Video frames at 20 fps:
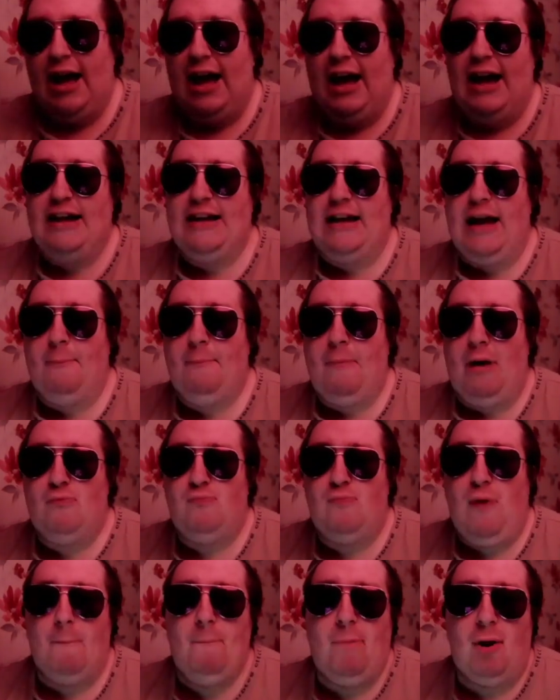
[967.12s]
I am a
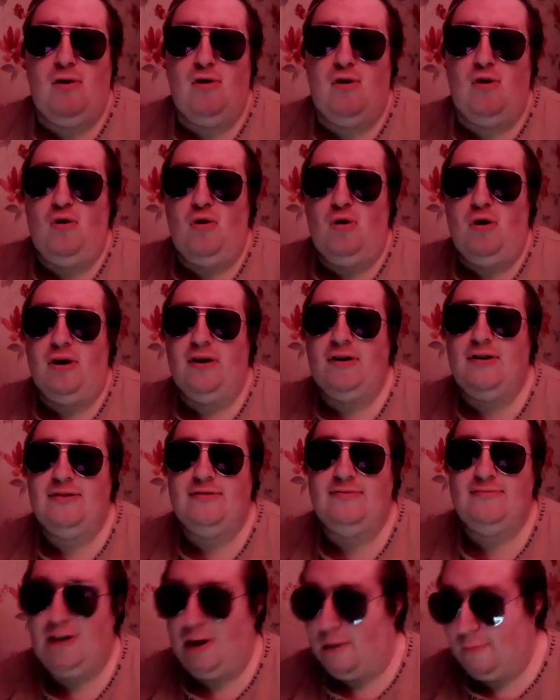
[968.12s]
rapper.
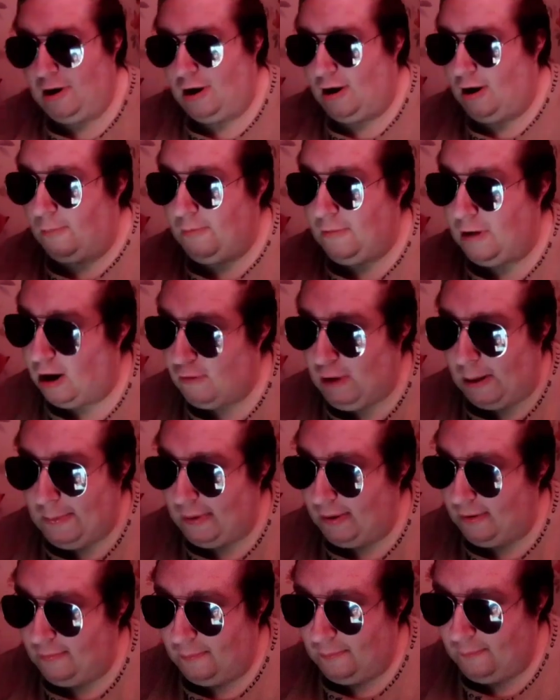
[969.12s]
No, I'm not a rapper.